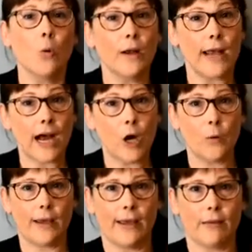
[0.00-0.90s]
What
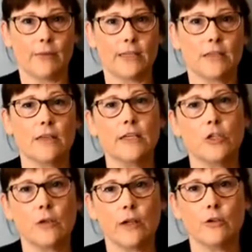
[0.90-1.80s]
our aim
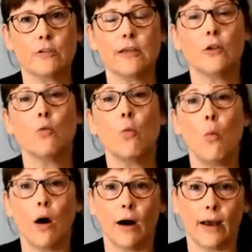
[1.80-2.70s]
is to understand
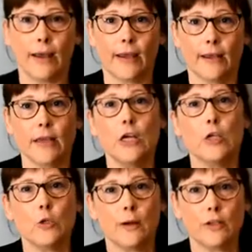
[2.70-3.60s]
why,
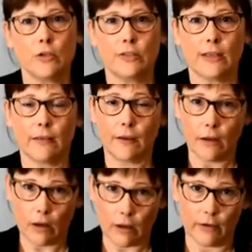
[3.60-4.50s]
to understand the
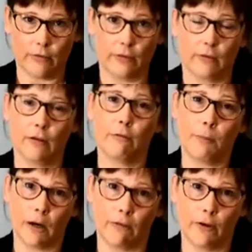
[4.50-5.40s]
causes of
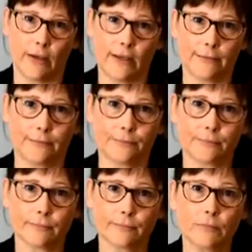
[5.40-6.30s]
poverty.
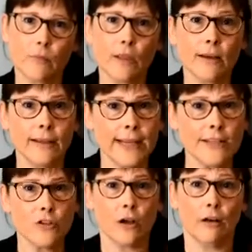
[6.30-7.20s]

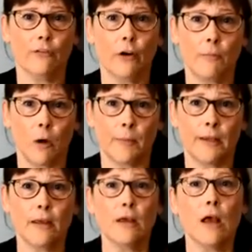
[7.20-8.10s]
Let's talk for a
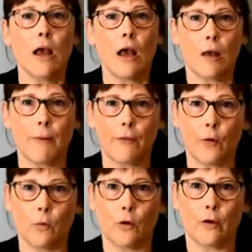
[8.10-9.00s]
moment about
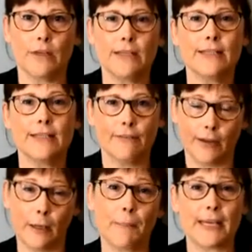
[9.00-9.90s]
the word
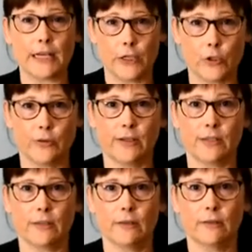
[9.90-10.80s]
developing
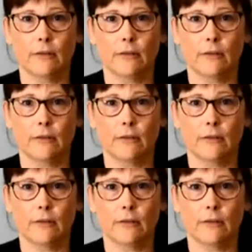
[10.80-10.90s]
countries.